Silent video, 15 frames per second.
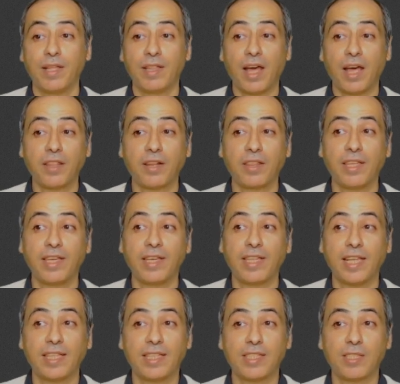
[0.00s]
The other thing
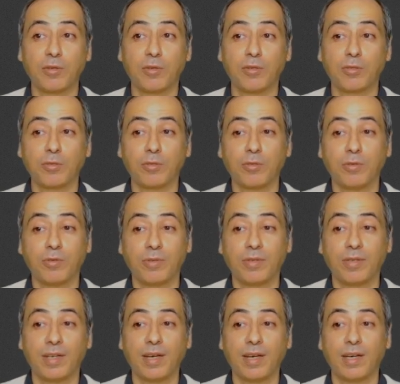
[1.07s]
that is also
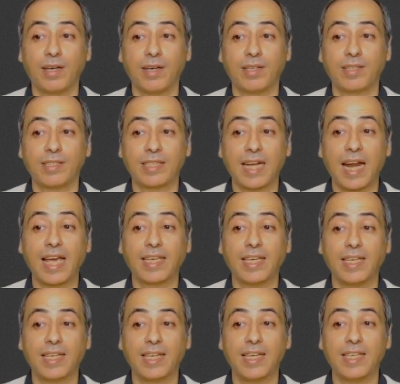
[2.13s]

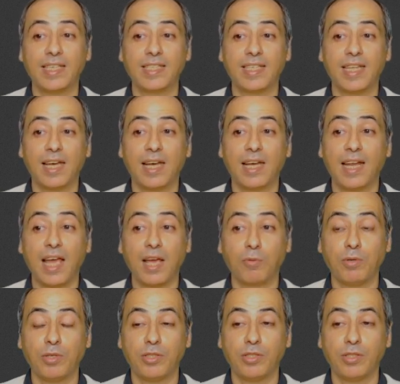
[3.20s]
striking is the
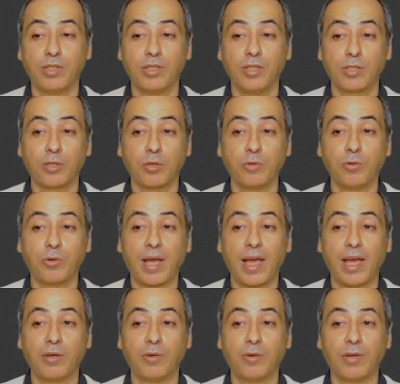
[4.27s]
language. So you
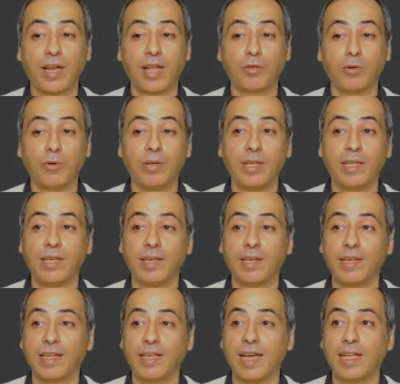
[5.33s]
can not only
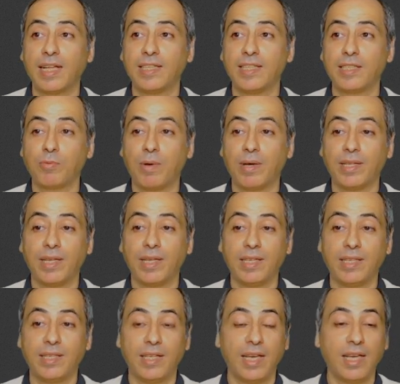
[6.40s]
get this one
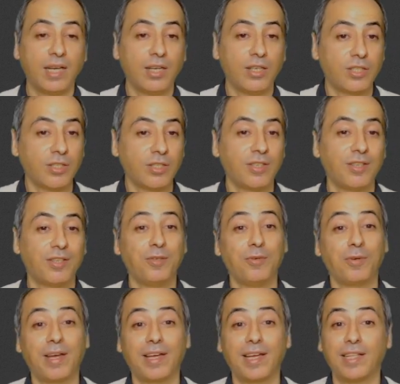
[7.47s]
in English,
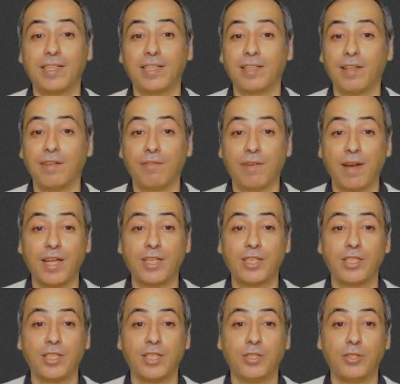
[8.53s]
you can get it in
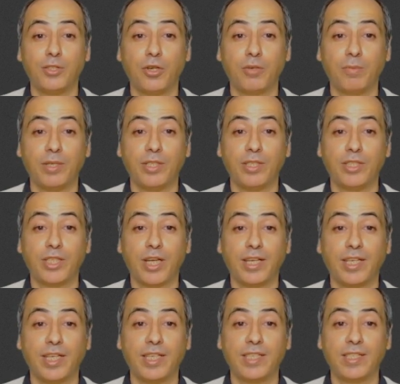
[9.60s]
French, in German, in
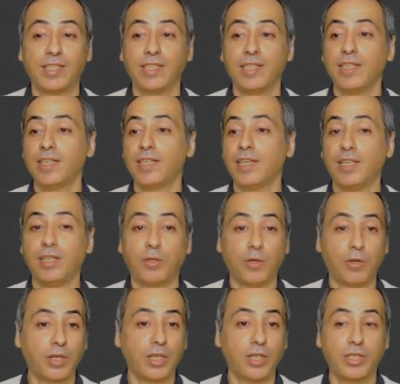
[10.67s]
Chinese, in
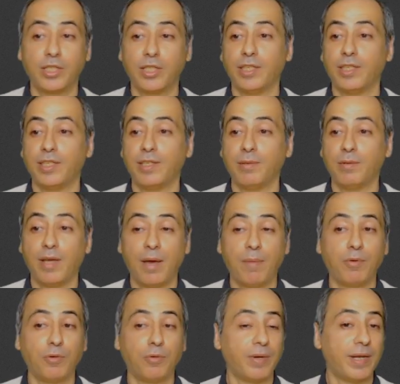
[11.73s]
Turkish, in
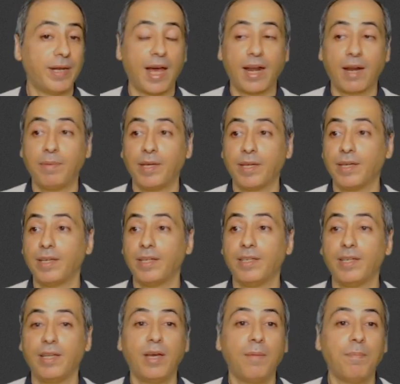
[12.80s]
Hebrew, in Arabic,
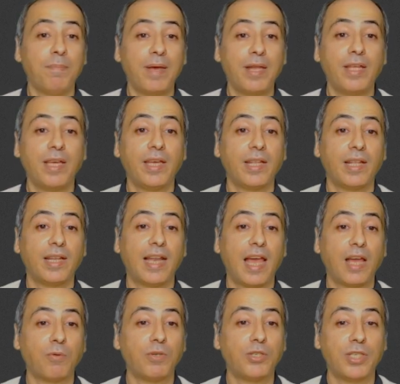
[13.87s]
in many
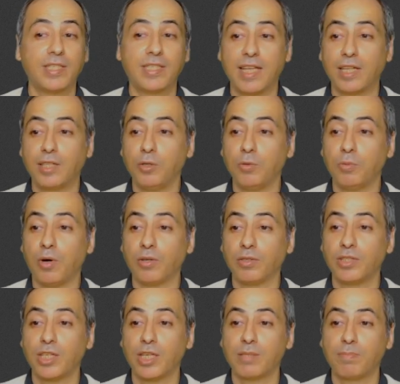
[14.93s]
languages that you
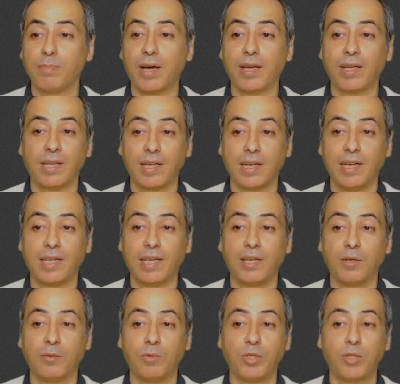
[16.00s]
want just by
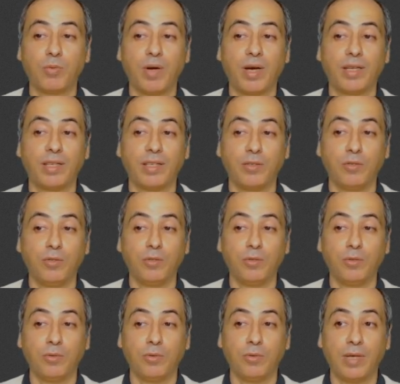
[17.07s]
clicking which one
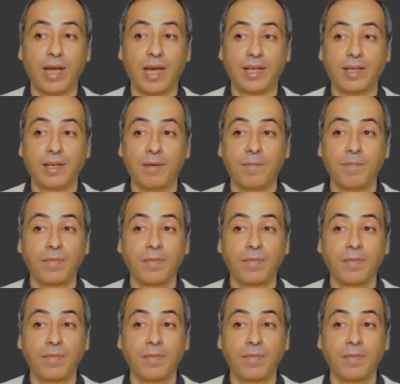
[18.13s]
you like.